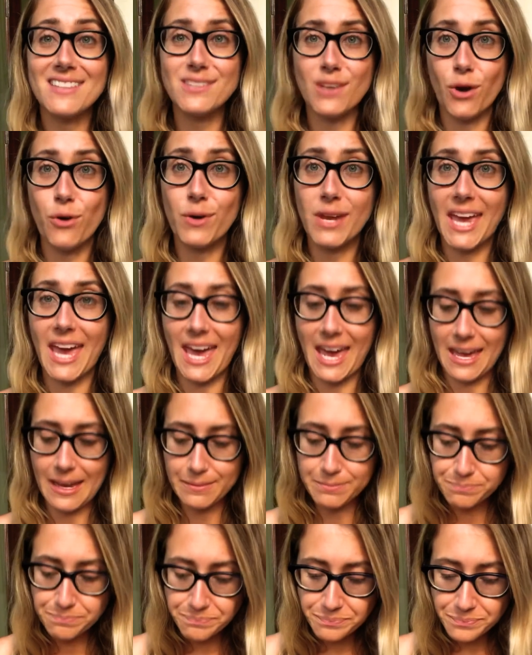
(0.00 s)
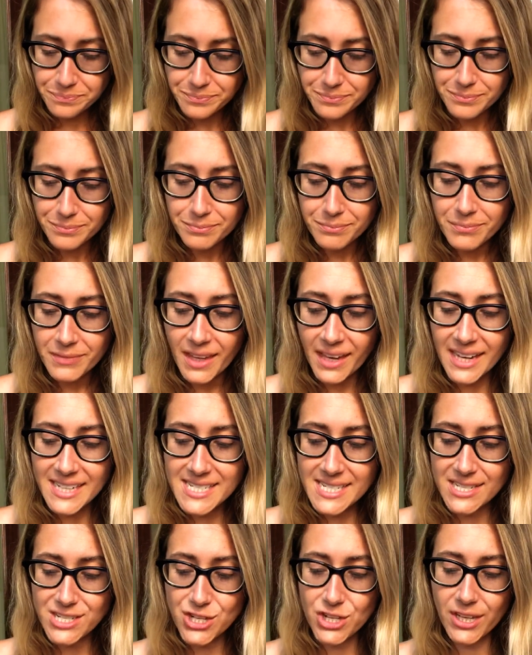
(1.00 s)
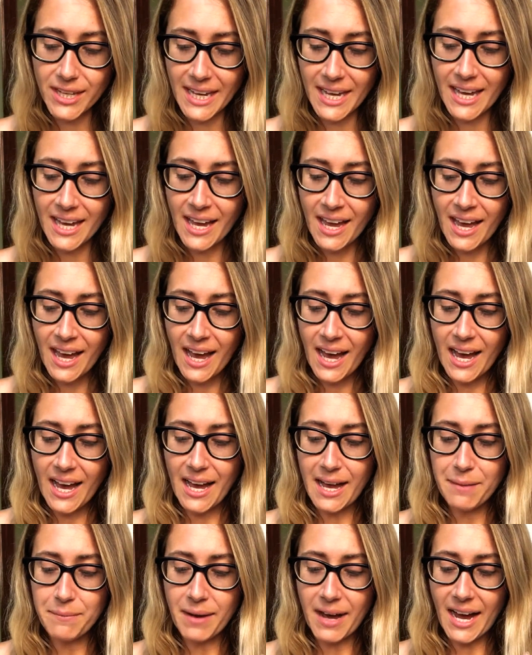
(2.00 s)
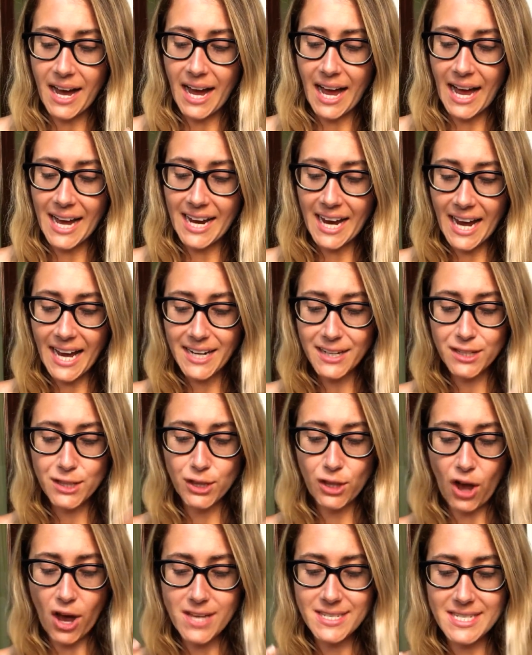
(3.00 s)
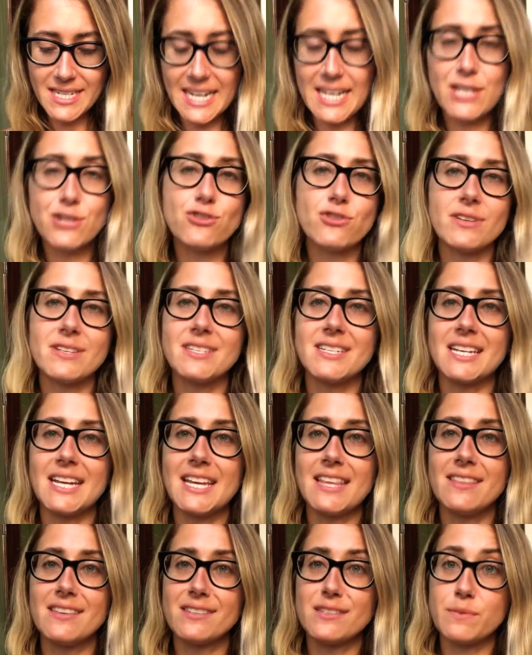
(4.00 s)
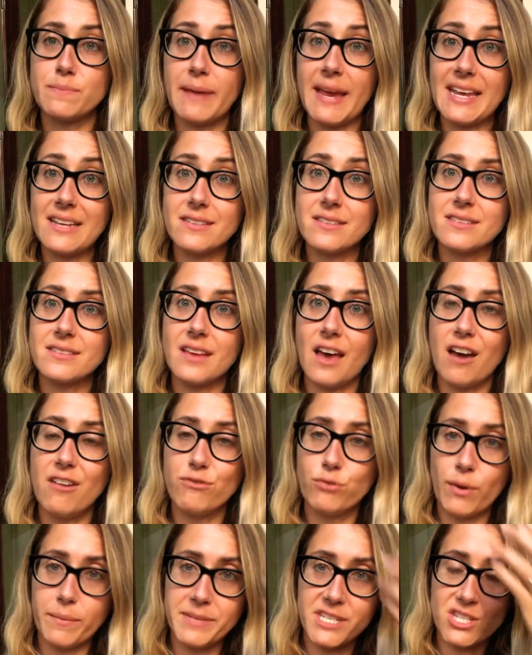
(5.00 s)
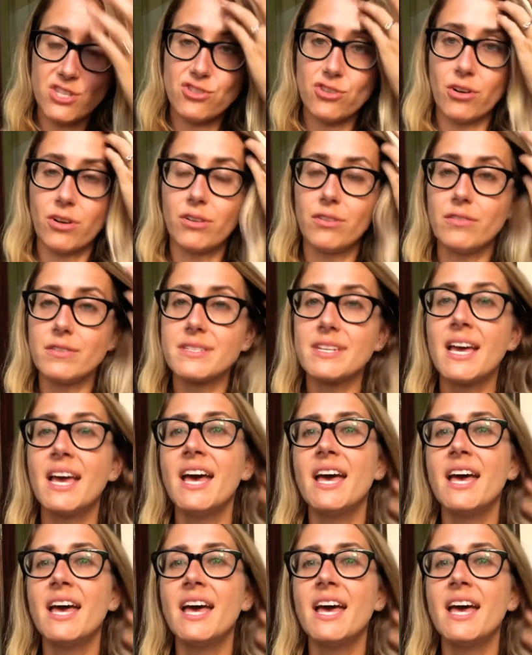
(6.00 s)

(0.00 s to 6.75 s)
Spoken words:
okay. Additionally, I kind of lost interest in the space of women's circles.